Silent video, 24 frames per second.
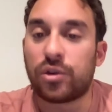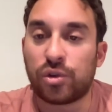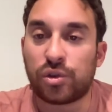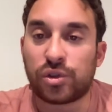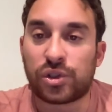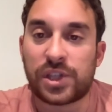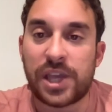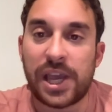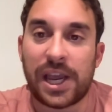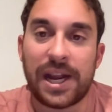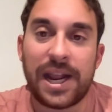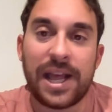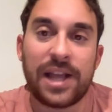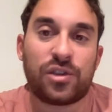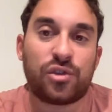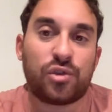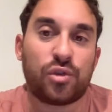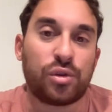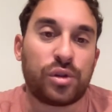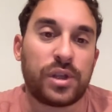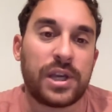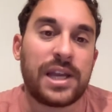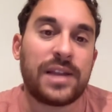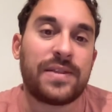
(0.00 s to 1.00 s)
Rangers
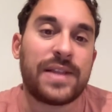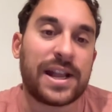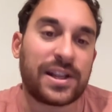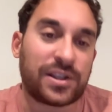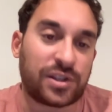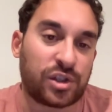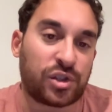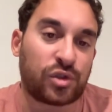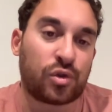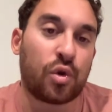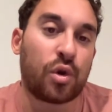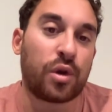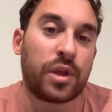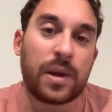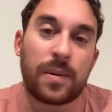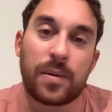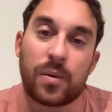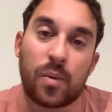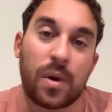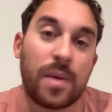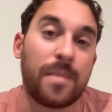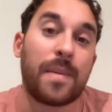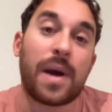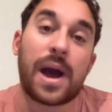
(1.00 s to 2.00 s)
take an 8-2 lead, and that's the
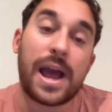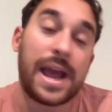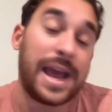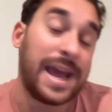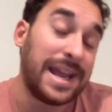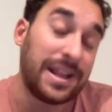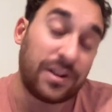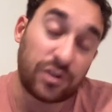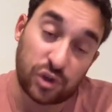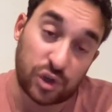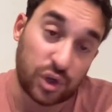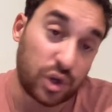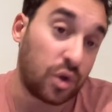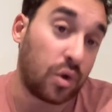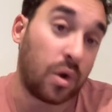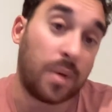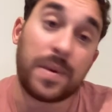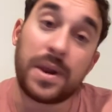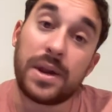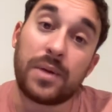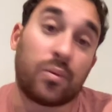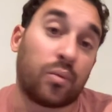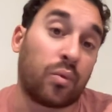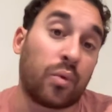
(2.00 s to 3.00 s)
score they would win by.
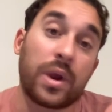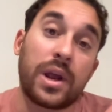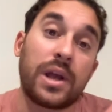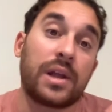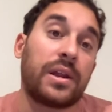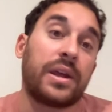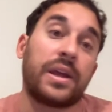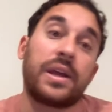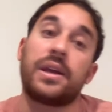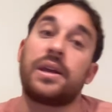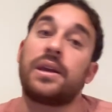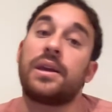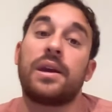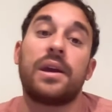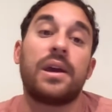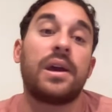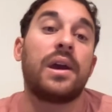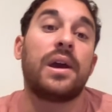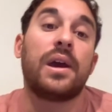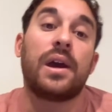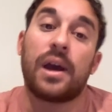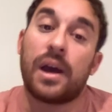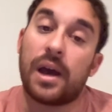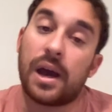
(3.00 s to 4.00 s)
8-2. I mean,
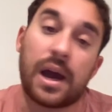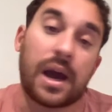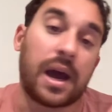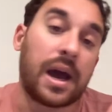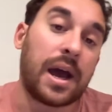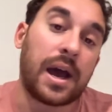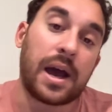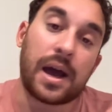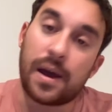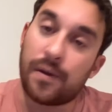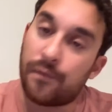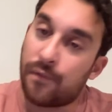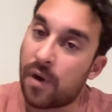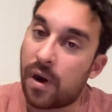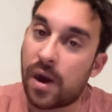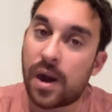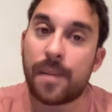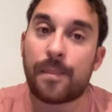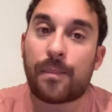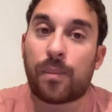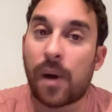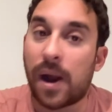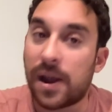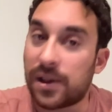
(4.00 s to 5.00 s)
really
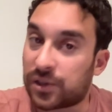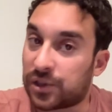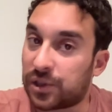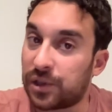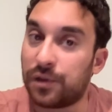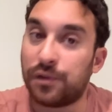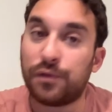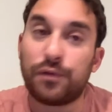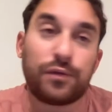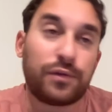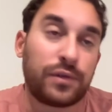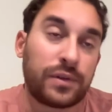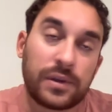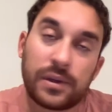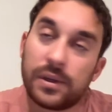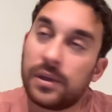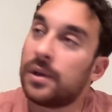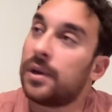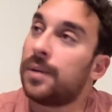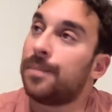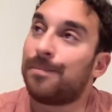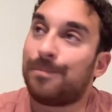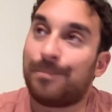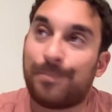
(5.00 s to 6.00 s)
very
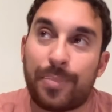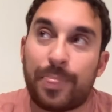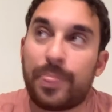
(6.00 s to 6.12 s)
impressive.